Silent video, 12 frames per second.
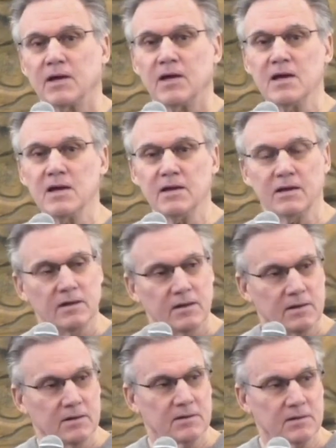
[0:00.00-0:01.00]
he
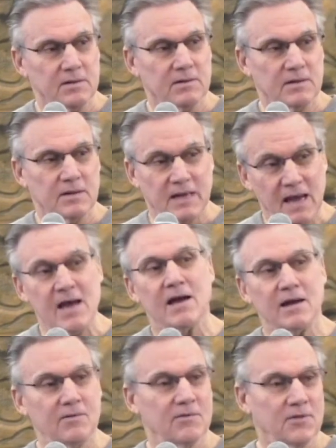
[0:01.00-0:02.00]

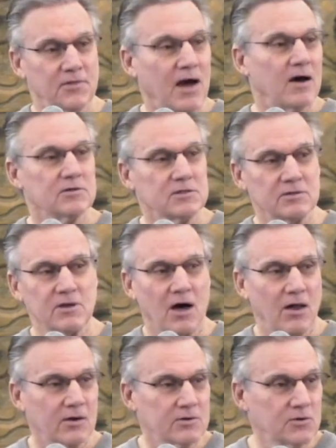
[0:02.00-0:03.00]
gave
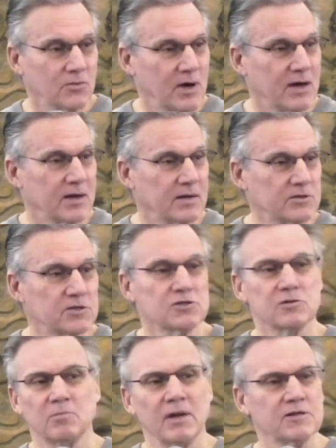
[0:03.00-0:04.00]
$1,000 away
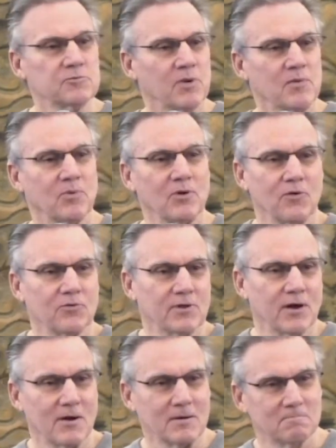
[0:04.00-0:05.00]
just to bless people
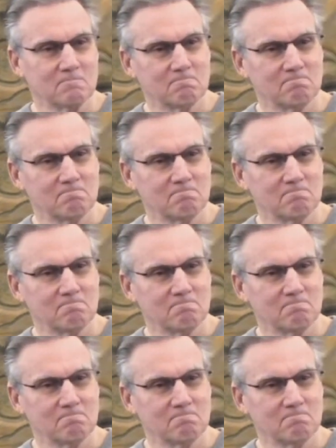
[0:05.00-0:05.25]
over there.